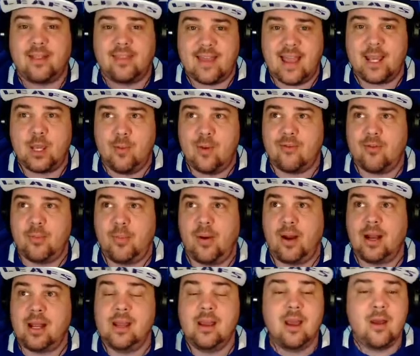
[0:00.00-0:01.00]
Thank you,
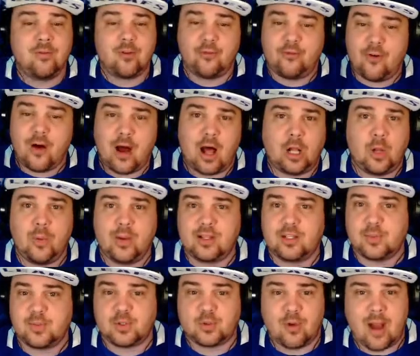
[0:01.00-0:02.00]
everybody, for following,
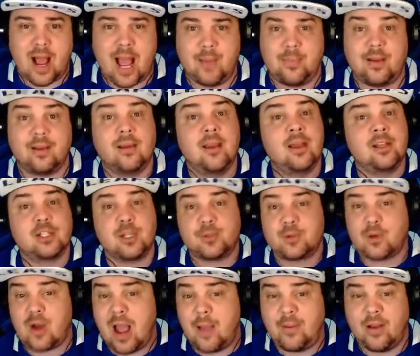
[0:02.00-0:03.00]
subscribing,
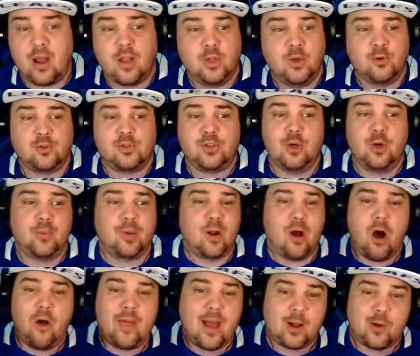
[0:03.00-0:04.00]
subscribing on YouTube, and
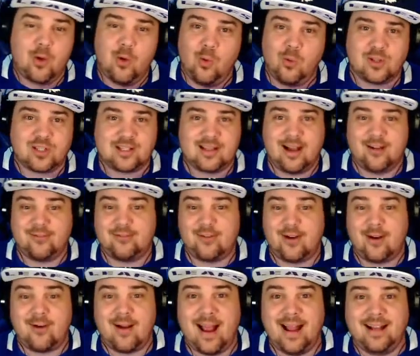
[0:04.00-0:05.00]
all that cool stuff,
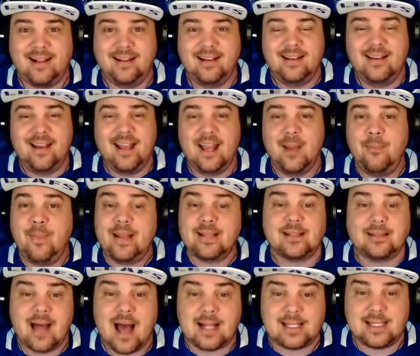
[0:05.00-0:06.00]
all right? It means
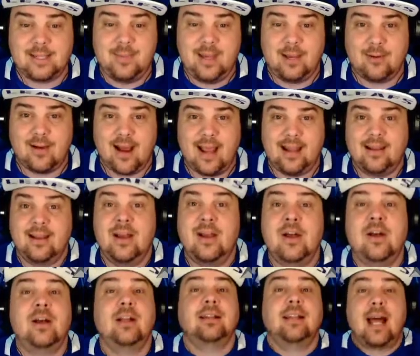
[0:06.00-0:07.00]
a lot to me, right?
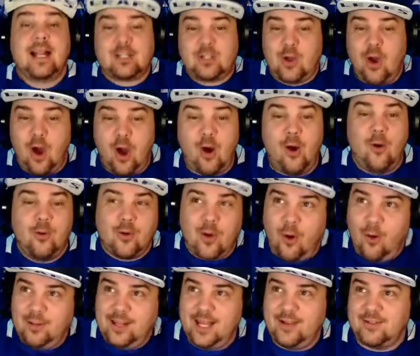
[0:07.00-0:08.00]
Let's go.
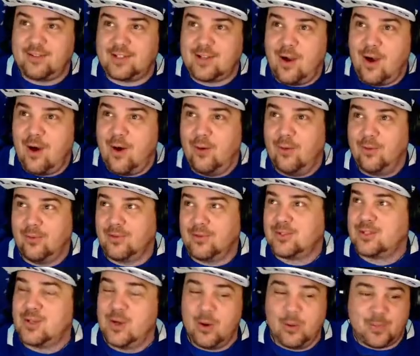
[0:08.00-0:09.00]
Go, Leafs, go.
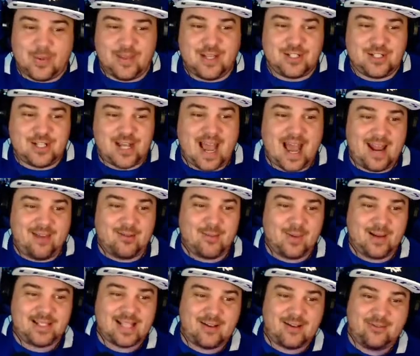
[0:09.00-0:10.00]
Soup in the chat.
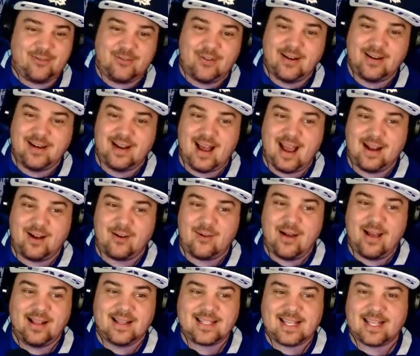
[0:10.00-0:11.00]
Everybody's having fun tonight, all
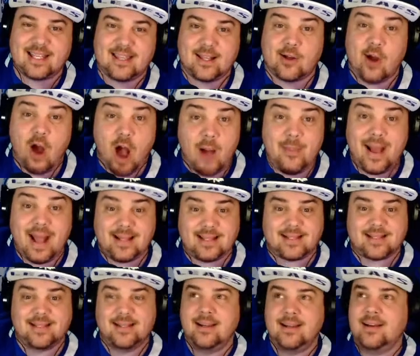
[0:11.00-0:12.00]
right? Let's get to the
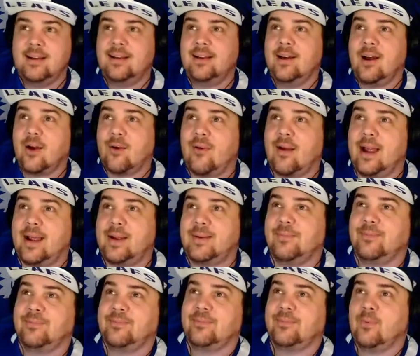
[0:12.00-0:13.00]
comments, all
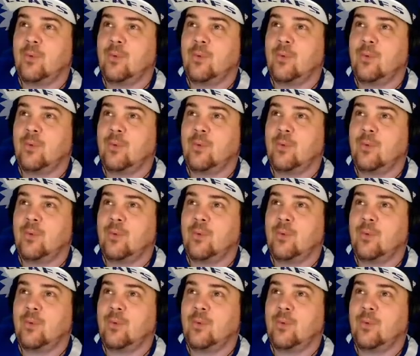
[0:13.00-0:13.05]
right?